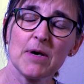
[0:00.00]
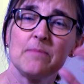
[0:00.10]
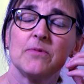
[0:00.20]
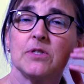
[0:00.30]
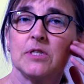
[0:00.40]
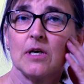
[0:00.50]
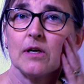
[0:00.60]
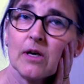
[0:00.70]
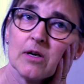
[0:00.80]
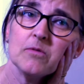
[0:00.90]
a paper at
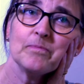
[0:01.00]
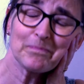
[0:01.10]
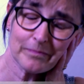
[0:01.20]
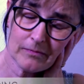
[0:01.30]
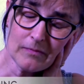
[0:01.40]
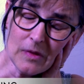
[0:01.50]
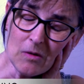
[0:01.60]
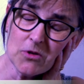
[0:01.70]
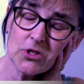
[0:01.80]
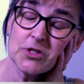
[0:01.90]
Otago
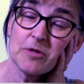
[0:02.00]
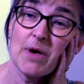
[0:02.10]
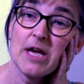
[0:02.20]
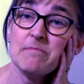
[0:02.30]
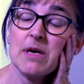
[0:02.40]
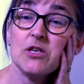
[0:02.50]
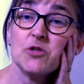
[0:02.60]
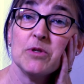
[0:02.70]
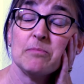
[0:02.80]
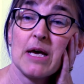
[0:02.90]
which is the pain
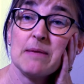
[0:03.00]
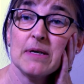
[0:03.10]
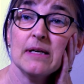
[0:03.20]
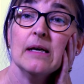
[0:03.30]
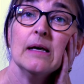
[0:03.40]
management paper.